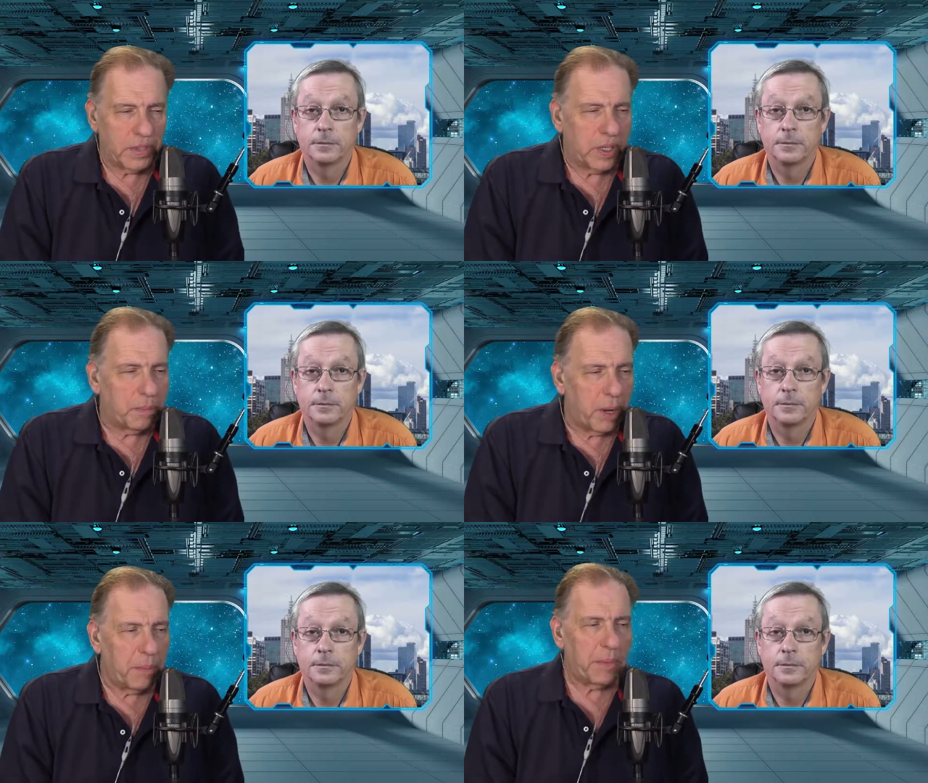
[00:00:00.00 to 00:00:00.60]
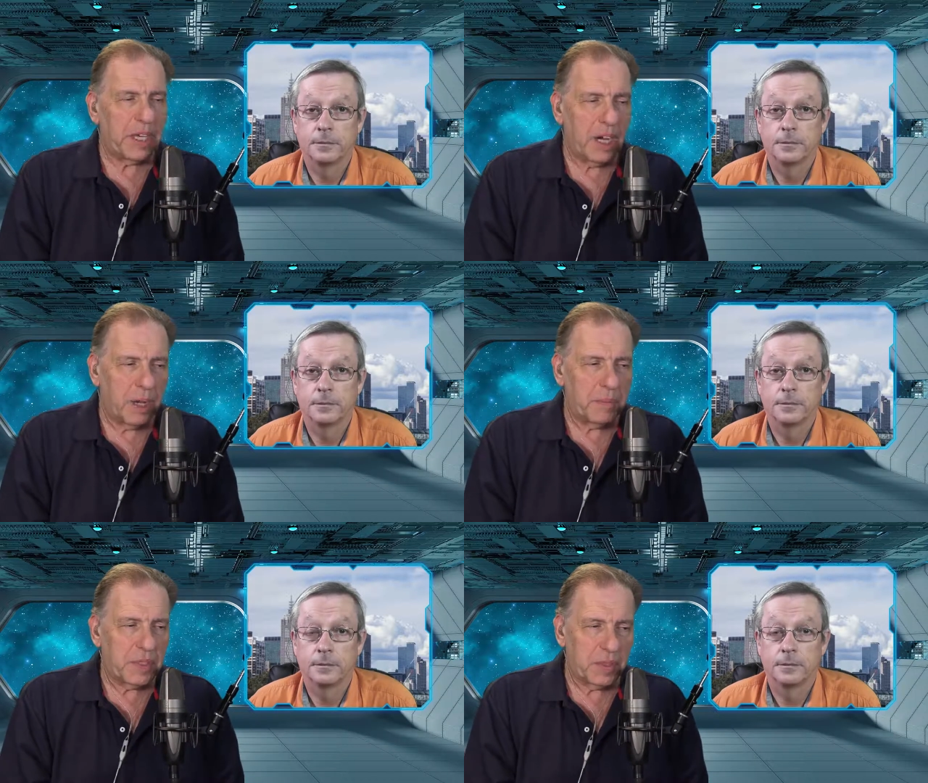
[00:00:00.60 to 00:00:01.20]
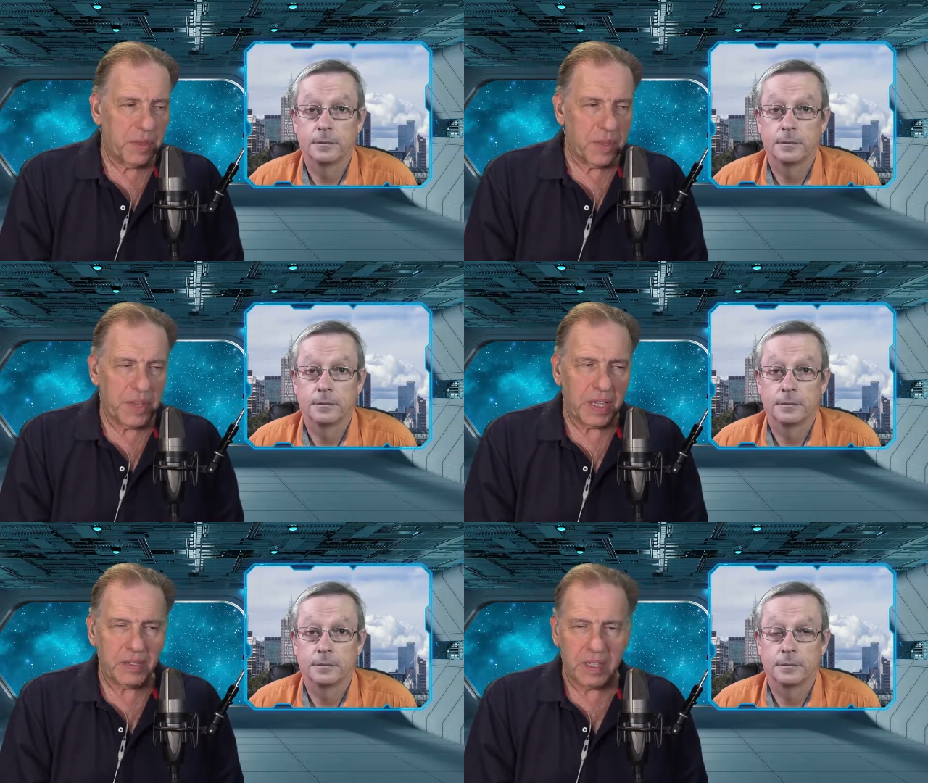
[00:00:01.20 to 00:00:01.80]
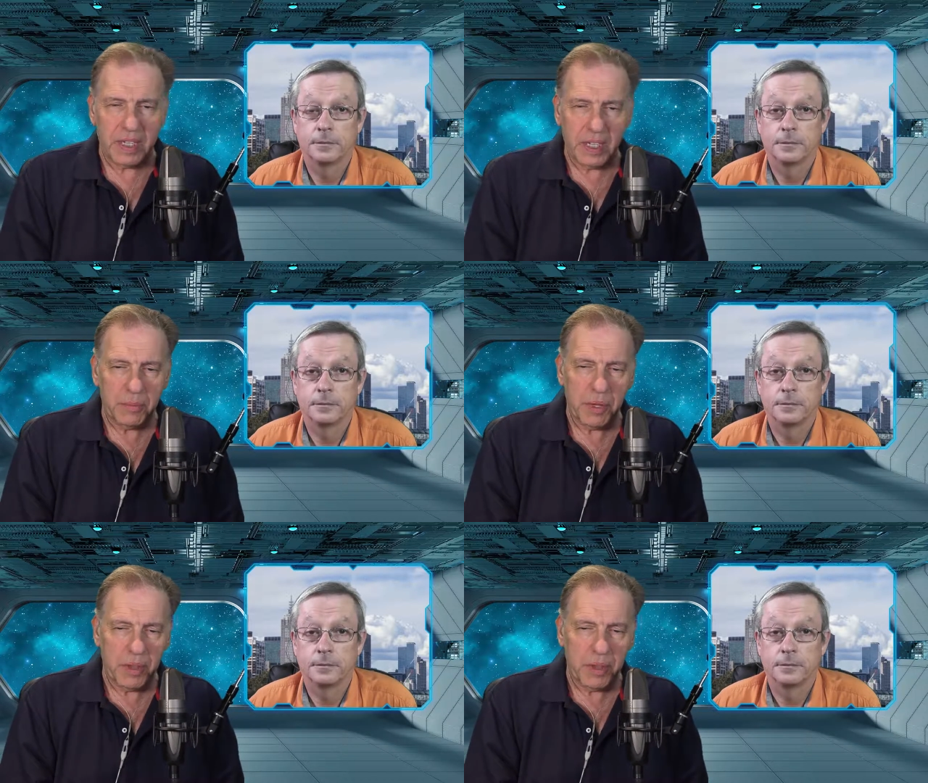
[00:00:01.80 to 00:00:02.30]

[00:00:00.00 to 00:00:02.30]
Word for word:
Speaker 1: They're pumping up certain things and getting rid of the